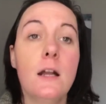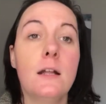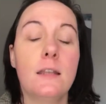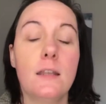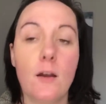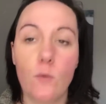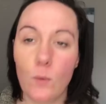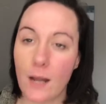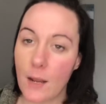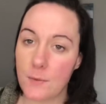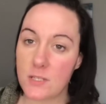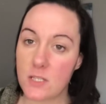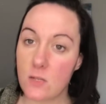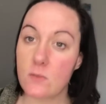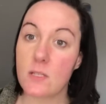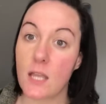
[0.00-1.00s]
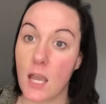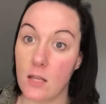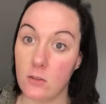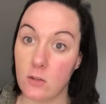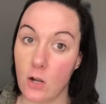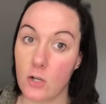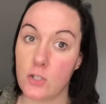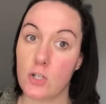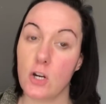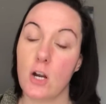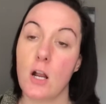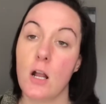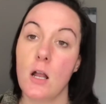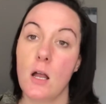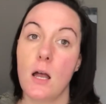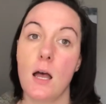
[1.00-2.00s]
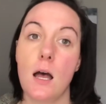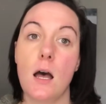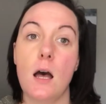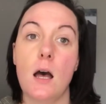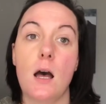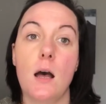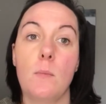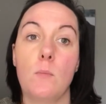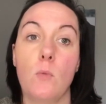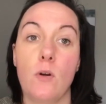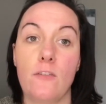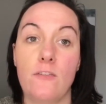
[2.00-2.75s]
Now when I was using a larger, more